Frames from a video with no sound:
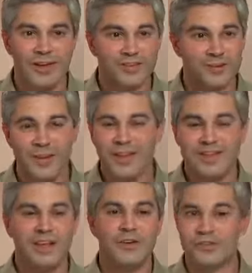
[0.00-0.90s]
So
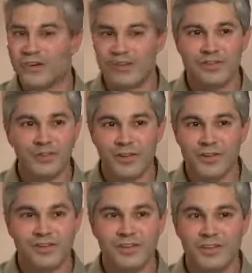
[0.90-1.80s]
the intersection of all
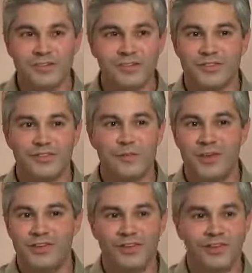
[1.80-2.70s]
these things just
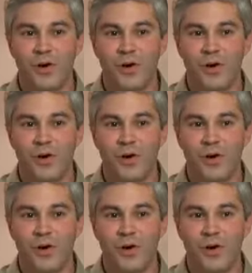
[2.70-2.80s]
raises